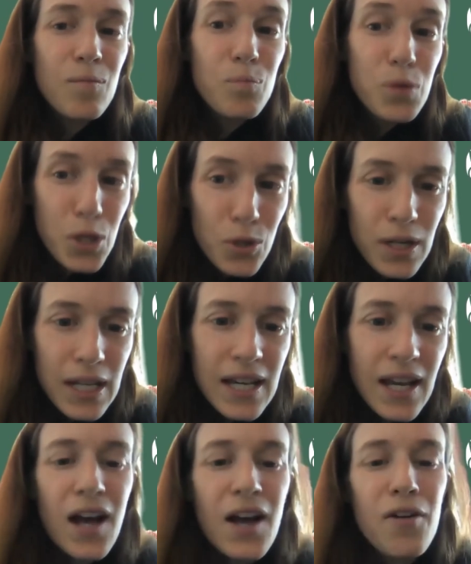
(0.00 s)
beauty
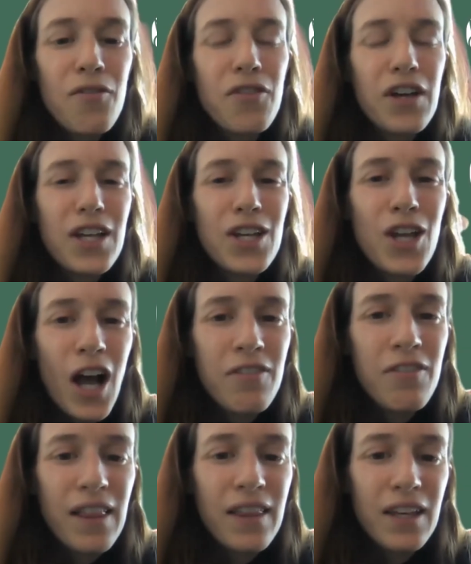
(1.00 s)
of
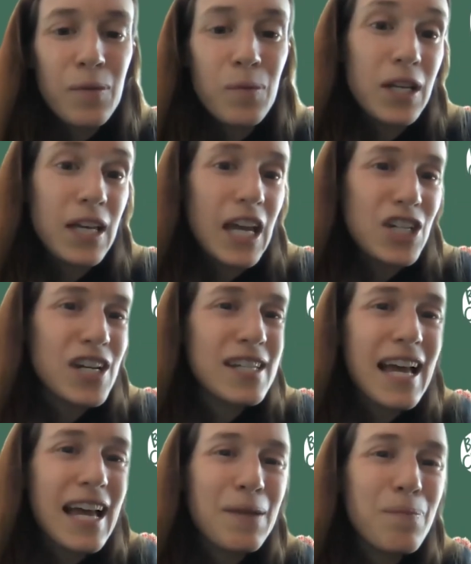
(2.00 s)
nonviolent communication is
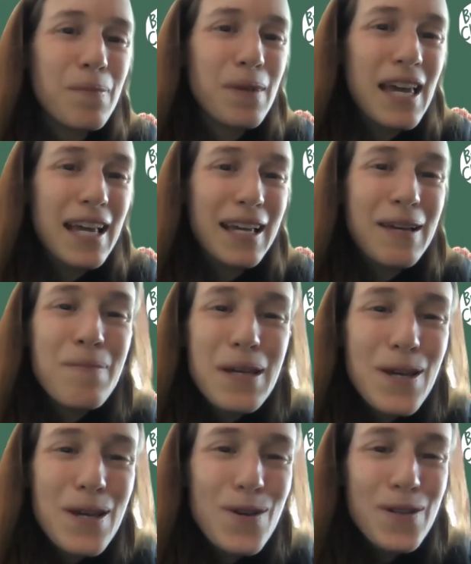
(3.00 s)
that it can be
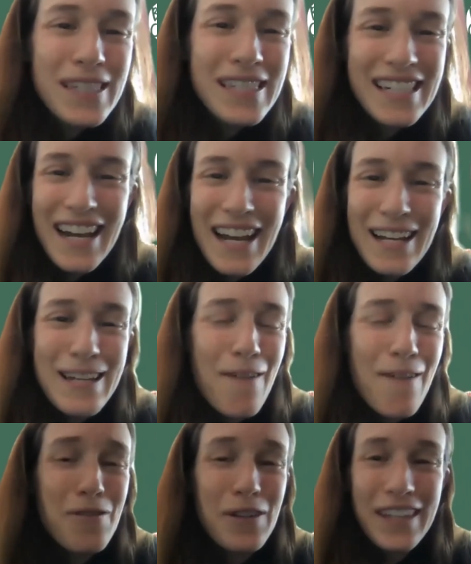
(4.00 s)
used to
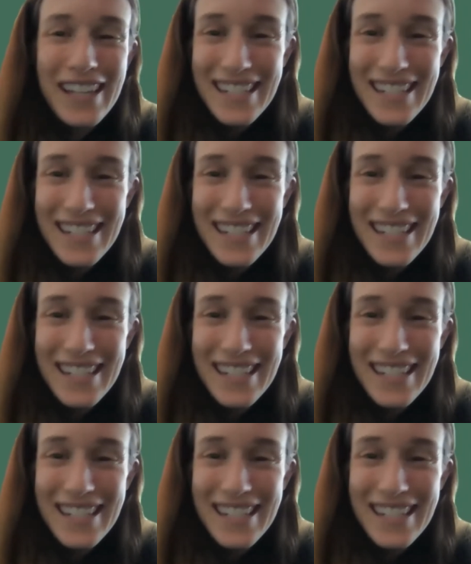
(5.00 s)
have really